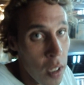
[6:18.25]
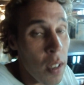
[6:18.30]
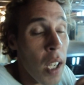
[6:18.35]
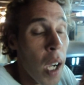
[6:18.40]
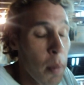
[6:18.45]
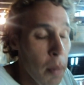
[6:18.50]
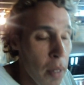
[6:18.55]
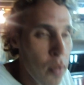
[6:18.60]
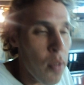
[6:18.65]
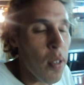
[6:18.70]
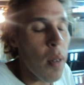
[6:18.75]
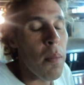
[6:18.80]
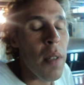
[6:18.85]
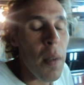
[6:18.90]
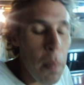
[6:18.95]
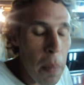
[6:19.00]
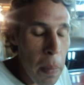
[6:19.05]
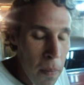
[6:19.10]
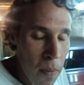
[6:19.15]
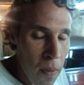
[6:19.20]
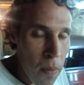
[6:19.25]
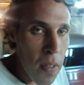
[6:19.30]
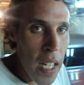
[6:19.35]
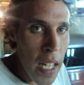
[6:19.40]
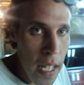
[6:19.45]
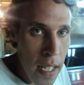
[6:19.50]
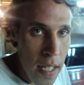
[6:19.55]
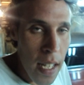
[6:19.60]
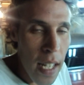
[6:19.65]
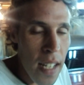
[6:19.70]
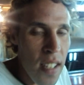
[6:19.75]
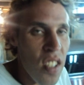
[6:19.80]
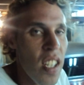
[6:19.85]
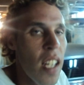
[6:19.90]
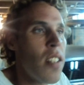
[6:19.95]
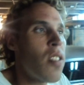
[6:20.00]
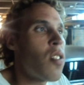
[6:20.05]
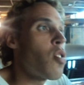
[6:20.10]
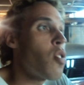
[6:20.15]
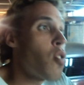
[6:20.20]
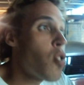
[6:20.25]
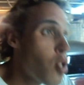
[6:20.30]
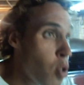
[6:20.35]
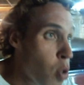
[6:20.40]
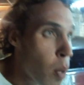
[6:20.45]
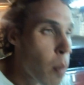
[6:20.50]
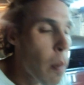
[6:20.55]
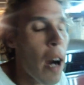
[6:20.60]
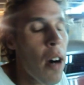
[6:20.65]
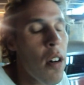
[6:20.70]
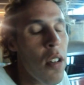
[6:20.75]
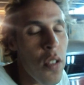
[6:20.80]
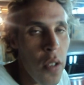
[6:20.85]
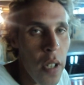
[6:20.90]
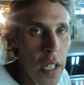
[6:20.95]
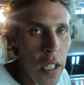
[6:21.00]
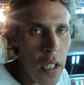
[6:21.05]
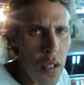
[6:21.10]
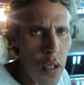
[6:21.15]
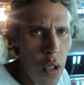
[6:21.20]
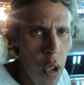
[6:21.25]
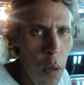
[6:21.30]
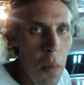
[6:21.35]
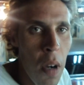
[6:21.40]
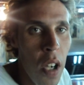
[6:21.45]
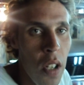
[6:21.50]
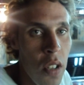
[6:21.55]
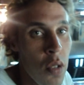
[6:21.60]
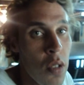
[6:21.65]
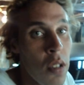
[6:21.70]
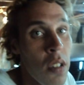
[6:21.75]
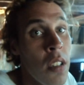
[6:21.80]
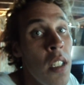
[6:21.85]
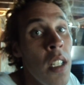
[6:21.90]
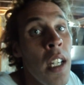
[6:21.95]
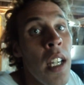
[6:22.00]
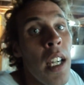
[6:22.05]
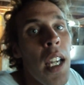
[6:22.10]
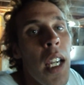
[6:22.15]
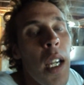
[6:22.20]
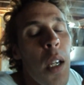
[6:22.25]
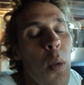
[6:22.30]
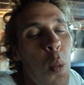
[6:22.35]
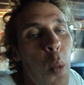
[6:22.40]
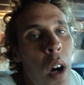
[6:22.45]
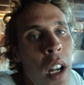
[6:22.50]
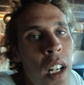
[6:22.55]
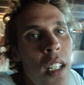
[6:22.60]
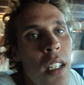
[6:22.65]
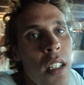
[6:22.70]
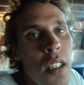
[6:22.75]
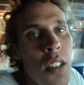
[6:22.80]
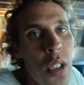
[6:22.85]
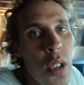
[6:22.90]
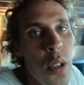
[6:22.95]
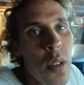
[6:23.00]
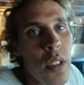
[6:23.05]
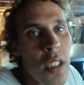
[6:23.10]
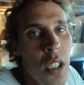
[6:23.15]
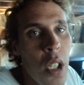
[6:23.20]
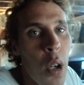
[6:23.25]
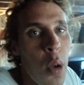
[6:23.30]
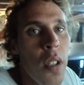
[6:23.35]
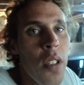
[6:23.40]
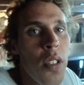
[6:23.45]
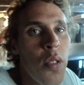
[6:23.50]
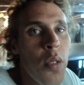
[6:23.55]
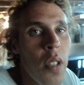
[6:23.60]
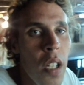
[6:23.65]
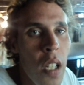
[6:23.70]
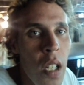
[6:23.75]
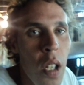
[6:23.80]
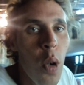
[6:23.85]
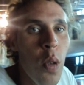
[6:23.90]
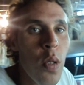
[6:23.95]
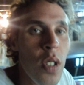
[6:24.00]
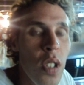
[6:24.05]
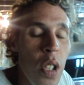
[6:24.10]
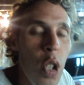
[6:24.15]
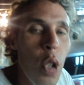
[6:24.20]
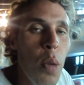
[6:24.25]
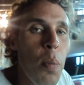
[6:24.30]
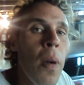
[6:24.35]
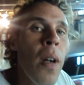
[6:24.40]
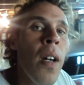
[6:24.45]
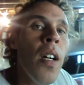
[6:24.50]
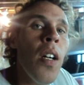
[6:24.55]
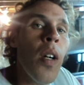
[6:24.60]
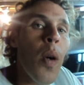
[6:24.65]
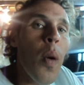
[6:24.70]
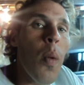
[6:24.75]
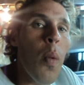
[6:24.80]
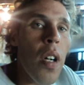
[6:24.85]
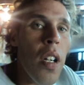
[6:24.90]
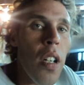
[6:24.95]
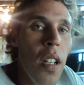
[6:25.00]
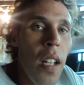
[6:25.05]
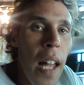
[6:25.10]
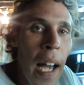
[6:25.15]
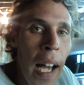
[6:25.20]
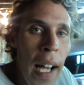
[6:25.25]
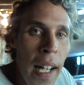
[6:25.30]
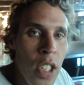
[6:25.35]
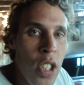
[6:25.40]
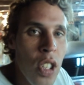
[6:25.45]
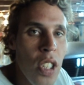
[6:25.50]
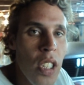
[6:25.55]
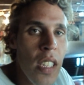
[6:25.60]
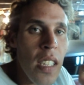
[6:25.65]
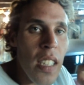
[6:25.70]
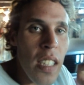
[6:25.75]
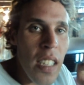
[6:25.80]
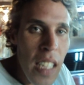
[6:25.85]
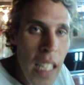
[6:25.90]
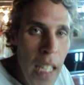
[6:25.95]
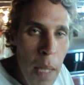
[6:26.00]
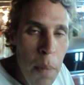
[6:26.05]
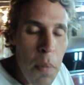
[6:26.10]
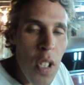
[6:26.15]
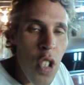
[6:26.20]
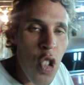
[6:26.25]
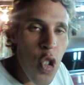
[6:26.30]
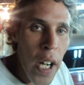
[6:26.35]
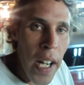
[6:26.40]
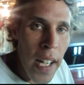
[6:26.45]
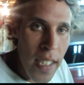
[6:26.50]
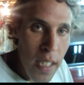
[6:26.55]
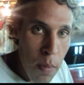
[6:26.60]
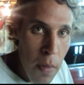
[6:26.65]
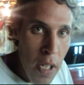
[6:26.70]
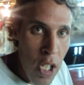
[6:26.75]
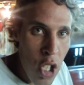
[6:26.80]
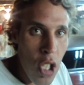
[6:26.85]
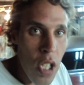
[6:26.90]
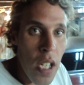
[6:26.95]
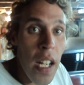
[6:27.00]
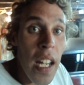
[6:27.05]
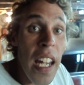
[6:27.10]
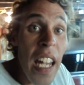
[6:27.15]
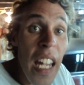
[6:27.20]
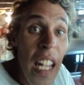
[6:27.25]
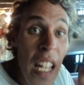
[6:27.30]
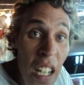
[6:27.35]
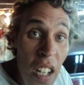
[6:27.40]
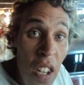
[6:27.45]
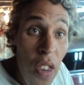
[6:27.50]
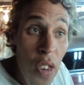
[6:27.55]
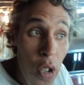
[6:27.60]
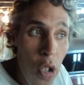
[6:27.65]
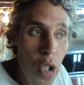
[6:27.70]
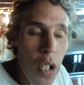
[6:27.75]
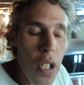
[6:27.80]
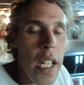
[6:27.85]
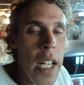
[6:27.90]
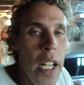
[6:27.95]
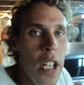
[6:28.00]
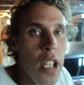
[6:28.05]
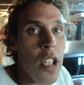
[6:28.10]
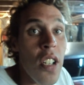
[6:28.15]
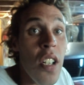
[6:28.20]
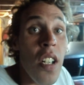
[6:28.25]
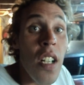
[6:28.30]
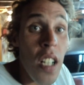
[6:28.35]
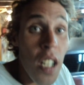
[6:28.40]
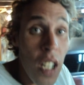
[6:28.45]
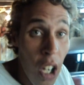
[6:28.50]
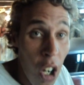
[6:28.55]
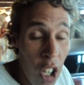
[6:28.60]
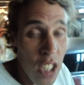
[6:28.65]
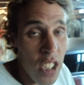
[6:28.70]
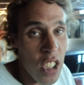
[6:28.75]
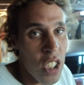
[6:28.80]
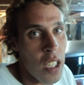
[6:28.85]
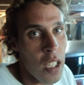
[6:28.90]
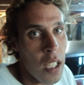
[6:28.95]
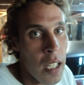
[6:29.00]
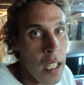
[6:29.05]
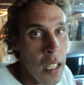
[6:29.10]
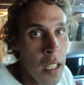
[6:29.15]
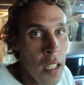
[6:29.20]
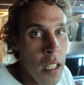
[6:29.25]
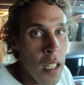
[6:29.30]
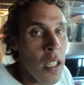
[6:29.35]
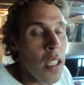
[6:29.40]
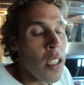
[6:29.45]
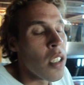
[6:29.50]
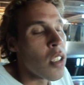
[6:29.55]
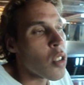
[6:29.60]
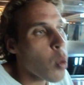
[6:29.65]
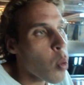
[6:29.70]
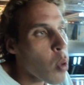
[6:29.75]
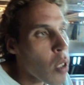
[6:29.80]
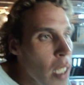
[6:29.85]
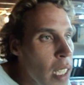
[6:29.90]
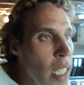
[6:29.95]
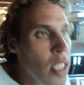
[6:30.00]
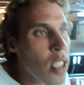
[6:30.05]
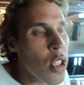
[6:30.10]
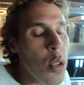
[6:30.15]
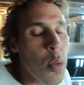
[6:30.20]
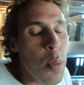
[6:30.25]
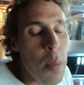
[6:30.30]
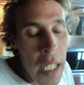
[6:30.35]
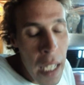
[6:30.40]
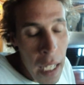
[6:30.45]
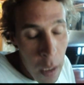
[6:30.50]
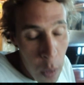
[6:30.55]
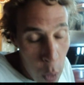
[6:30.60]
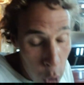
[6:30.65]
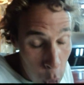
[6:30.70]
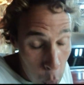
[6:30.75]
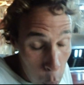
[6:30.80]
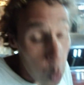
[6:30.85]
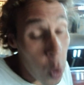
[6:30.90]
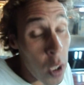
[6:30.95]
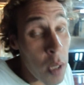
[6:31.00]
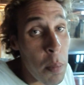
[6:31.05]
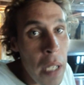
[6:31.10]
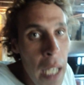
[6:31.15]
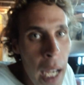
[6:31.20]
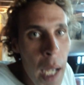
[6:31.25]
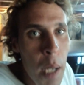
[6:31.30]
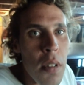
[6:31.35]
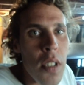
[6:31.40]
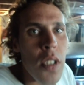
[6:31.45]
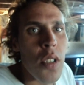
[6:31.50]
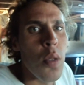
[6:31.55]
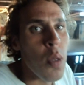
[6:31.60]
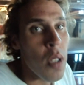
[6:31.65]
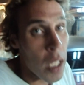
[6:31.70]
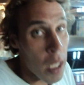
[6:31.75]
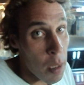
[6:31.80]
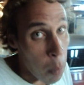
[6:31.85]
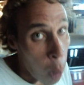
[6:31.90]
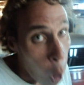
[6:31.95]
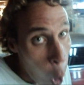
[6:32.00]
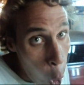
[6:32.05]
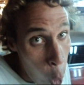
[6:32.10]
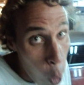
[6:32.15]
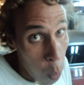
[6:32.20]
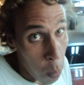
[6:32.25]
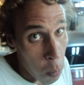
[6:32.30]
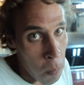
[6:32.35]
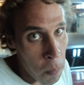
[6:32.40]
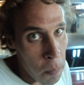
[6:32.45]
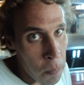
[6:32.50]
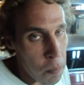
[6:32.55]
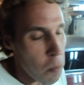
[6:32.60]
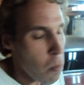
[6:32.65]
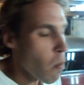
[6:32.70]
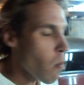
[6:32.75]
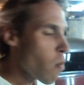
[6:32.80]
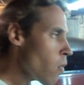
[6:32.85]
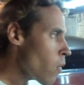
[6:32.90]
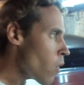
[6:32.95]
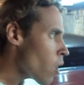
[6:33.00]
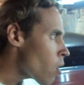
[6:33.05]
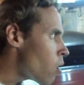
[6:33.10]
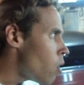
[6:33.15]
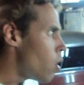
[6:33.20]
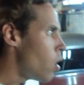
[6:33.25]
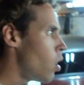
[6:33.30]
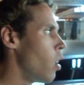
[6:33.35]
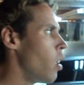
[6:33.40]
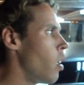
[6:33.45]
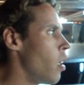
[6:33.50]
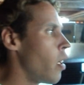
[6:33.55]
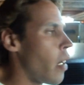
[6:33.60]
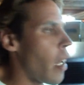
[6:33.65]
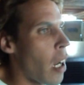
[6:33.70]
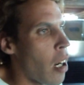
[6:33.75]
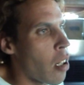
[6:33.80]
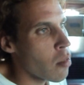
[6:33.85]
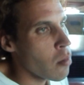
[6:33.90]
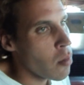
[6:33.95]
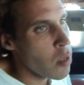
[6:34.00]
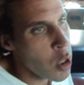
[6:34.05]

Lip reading: coming from the VSS sensor to the powertrain control module. And what it'll do is go into a closed loop where it'll actually keep the transmission in third gear constantly. So at least you would be able to limp home. Now,